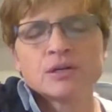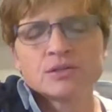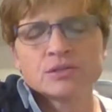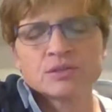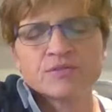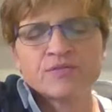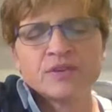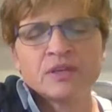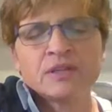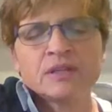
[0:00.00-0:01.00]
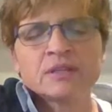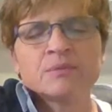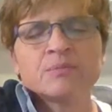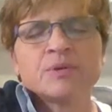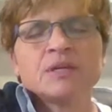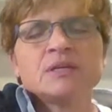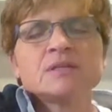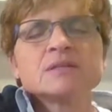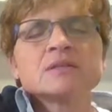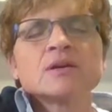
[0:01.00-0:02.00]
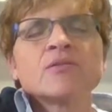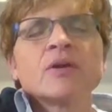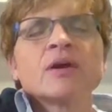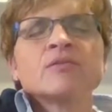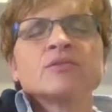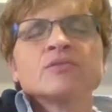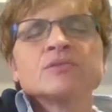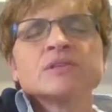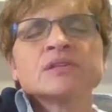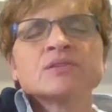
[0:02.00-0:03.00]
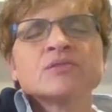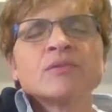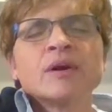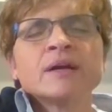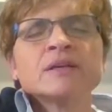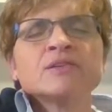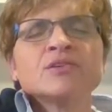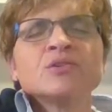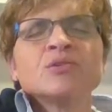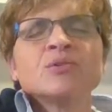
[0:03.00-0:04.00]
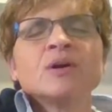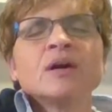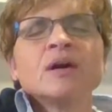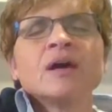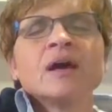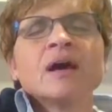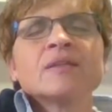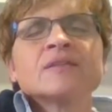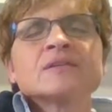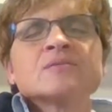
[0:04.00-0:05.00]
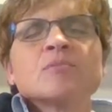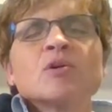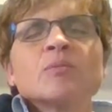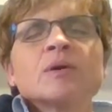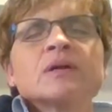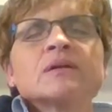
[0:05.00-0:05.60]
Just feeling the peace around you, centered right in you at this moment.